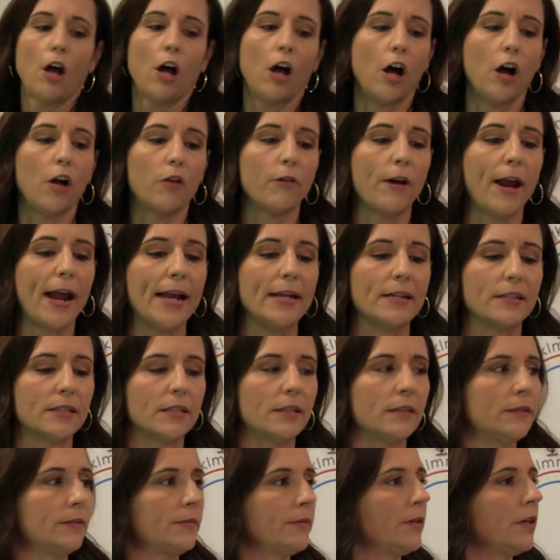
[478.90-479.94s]
All right,
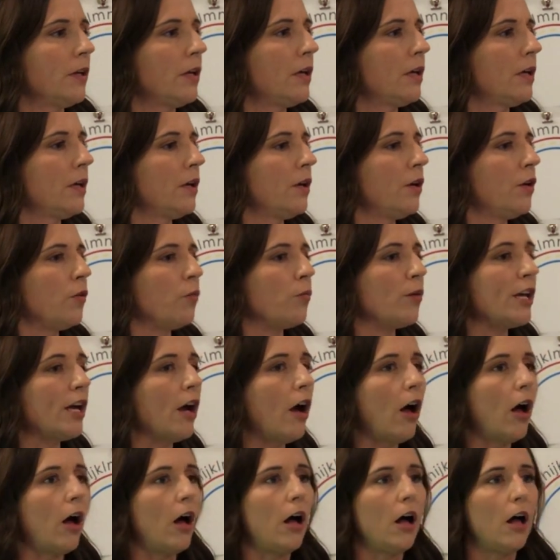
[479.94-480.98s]
we
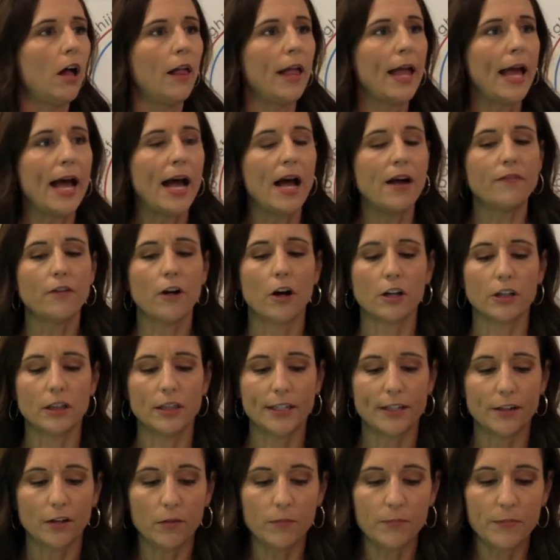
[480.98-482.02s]
all have our
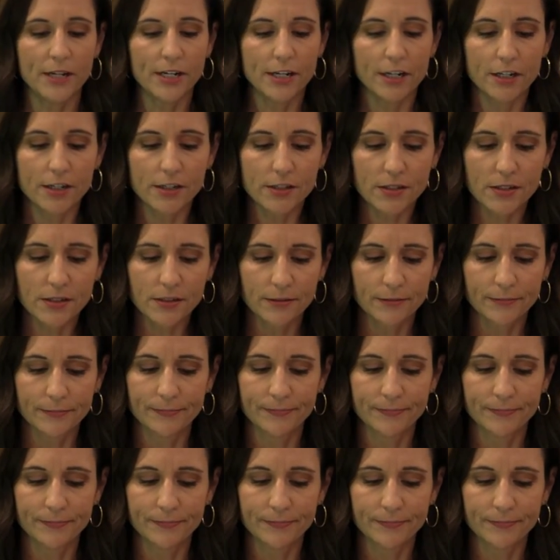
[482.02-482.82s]
little mirrors.